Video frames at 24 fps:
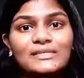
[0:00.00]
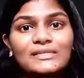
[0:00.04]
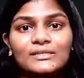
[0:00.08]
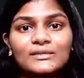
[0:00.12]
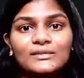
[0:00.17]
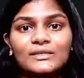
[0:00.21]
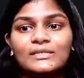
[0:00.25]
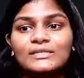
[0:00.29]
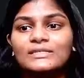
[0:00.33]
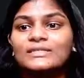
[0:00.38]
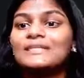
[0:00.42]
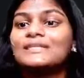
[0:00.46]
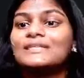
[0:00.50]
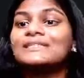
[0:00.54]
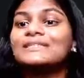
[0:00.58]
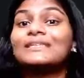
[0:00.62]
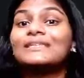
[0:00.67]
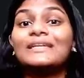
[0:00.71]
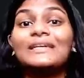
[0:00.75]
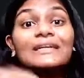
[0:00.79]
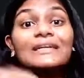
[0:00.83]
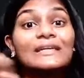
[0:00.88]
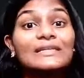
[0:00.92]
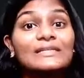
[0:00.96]
these
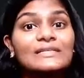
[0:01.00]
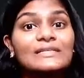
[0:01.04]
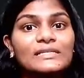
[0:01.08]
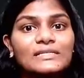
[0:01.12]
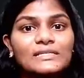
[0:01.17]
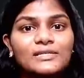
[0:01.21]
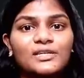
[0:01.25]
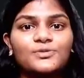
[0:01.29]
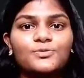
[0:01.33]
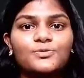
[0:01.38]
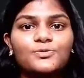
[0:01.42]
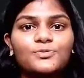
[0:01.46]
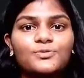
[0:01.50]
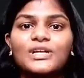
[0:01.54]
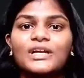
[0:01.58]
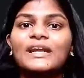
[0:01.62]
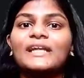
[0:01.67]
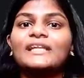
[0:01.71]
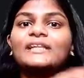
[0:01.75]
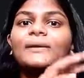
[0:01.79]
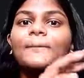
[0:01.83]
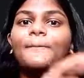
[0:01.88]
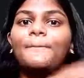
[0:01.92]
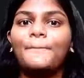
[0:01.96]
3 resistors, which are like
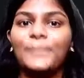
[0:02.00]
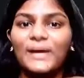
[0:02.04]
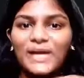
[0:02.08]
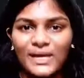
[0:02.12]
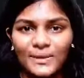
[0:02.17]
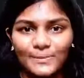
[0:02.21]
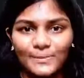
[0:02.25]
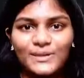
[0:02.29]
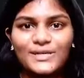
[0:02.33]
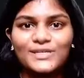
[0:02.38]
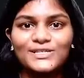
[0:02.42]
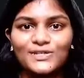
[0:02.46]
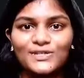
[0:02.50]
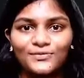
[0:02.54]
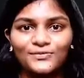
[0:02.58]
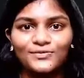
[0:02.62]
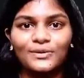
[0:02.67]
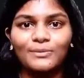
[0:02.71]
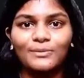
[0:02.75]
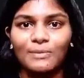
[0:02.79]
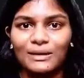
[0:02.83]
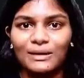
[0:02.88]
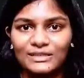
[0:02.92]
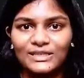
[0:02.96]
the babies of the
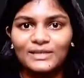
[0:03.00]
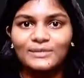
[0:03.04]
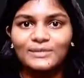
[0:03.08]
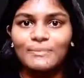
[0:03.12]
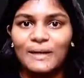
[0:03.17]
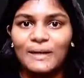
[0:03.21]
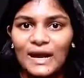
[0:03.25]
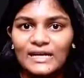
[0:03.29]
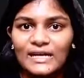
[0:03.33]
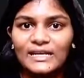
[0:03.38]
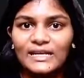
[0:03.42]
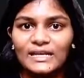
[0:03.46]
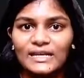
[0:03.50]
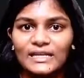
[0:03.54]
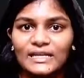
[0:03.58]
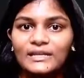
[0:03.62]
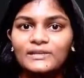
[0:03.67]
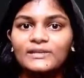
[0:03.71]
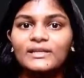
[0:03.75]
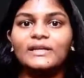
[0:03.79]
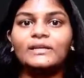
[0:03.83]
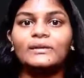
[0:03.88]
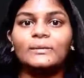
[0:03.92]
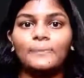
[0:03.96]
mother battery, that
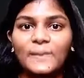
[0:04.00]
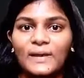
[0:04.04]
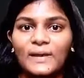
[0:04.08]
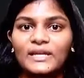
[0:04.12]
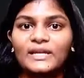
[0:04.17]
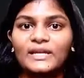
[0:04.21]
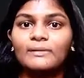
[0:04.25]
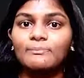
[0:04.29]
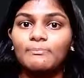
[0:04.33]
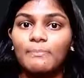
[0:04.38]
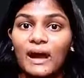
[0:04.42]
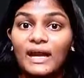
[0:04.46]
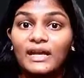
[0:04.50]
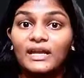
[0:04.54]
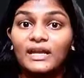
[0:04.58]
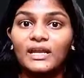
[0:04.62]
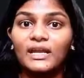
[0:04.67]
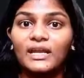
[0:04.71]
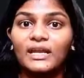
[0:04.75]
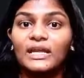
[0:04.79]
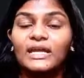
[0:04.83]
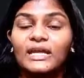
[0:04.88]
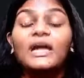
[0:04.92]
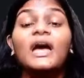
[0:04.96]
the parent
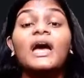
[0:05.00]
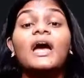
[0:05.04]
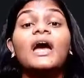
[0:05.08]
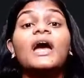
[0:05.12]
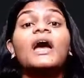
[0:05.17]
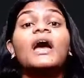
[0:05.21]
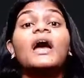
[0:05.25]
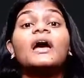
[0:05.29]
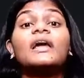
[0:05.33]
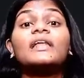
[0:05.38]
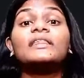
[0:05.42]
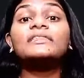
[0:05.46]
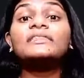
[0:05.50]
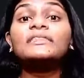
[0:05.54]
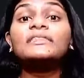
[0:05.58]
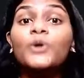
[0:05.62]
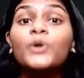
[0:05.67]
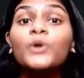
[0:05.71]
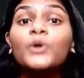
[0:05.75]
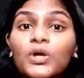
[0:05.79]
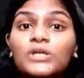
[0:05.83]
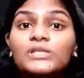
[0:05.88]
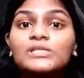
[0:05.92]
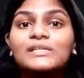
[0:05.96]
battery,
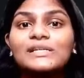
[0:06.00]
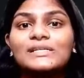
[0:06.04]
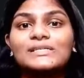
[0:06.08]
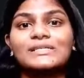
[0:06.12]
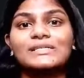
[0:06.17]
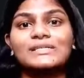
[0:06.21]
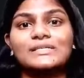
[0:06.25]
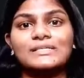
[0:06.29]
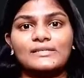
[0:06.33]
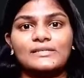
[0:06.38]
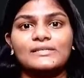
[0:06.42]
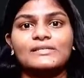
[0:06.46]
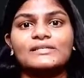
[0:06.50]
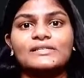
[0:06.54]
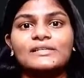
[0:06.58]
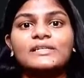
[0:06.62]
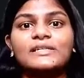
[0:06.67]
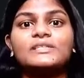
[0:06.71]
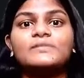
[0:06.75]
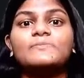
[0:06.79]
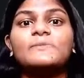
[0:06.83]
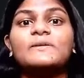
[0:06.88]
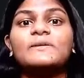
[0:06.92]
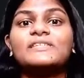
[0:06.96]
those resistances
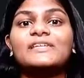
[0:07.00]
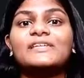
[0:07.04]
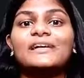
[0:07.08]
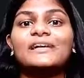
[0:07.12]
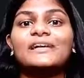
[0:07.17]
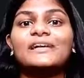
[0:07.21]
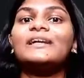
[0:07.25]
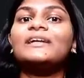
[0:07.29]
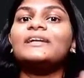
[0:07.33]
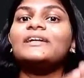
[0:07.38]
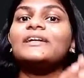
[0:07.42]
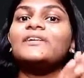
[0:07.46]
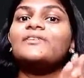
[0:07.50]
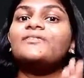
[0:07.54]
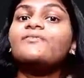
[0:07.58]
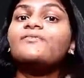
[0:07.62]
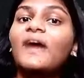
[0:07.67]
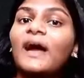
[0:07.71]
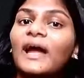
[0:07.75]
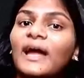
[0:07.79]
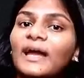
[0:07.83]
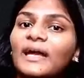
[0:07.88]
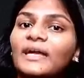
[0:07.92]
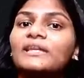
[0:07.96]
basically
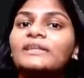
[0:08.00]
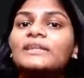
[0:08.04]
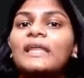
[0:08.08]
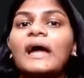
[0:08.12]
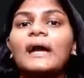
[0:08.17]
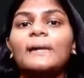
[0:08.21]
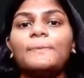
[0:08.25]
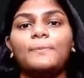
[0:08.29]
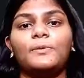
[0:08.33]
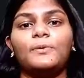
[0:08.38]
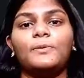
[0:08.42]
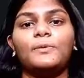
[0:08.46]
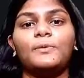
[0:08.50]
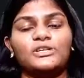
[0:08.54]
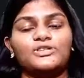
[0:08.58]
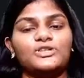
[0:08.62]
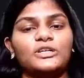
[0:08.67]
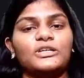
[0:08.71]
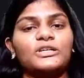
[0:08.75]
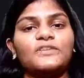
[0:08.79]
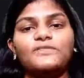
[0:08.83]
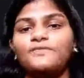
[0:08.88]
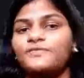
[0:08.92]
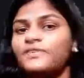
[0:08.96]
divide that potential
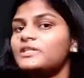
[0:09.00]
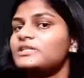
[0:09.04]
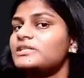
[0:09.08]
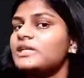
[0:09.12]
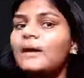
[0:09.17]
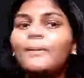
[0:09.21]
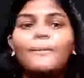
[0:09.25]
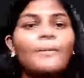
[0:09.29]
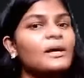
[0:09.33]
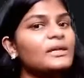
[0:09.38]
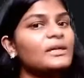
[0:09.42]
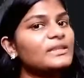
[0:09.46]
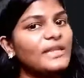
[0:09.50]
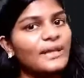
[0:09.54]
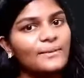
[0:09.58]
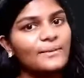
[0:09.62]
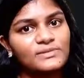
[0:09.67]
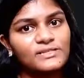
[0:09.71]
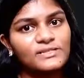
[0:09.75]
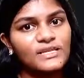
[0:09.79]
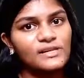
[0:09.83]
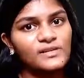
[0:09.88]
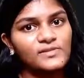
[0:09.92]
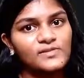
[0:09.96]
difference among
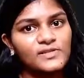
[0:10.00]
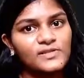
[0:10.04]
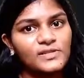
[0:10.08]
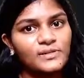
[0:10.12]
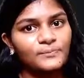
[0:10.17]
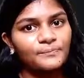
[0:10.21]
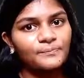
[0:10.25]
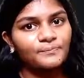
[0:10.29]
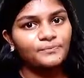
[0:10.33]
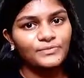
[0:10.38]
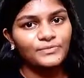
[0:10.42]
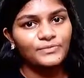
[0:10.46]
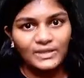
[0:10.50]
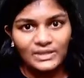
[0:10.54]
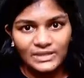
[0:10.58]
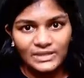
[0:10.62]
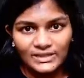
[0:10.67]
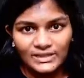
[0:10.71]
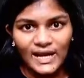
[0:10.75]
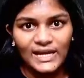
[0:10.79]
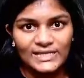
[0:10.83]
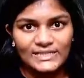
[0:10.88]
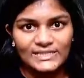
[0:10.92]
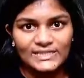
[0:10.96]
themselves,
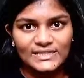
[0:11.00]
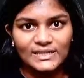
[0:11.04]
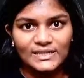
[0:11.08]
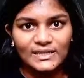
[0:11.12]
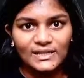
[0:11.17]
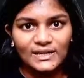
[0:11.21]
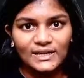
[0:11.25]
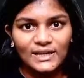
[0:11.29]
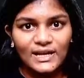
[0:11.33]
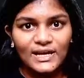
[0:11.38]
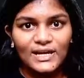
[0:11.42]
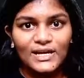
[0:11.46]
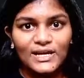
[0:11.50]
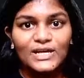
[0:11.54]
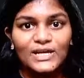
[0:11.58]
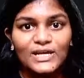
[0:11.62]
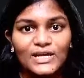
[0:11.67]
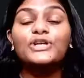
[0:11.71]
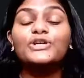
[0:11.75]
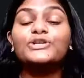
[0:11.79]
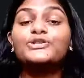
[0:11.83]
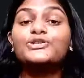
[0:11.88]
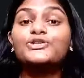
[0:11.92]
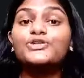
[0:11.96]
right?
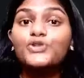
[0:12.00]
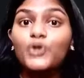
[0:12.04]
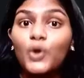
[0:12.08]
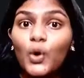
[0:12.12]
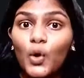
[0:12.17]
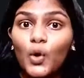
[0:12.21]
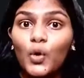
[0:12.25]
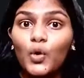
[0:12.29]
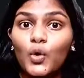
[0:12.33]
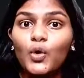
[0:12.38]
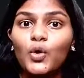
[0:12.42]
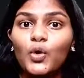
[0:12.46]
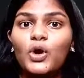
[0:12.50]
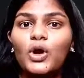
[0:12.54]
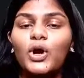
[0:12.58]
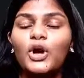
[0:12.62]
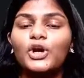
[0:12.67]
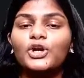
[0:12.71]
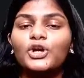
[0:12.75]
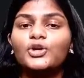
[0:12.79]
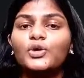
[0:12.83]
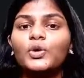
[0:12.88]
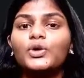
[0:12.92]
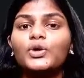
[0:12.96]
So,
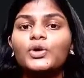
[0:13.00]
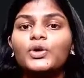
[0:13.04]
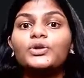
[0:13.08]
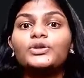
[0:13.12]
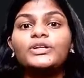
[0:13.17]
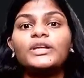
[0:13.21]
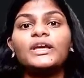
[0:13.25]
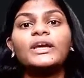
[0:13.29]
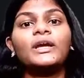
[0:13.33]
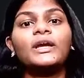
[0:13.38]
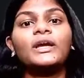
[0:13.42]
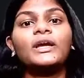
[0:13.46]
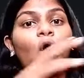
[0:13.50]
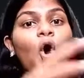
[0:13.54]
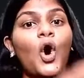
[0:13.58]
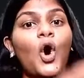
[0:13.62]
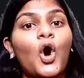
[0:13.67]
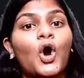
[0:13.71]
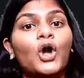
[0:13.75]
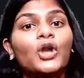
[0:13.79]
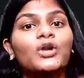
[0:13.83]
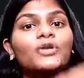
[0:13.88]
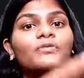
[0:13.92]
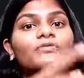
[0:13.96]
don't you think all
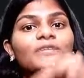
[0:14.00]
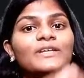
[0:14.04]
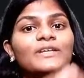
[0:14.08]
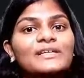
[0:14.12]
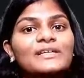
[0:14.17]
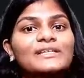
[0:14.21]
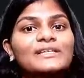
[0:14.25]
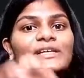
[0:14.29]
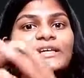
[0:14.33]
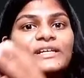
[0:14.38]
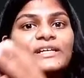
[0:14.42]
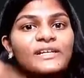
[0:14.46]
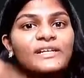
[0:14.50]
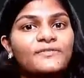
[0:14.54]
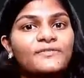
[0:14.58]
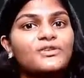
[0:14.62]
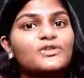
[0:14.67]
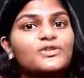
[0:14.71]
of these individual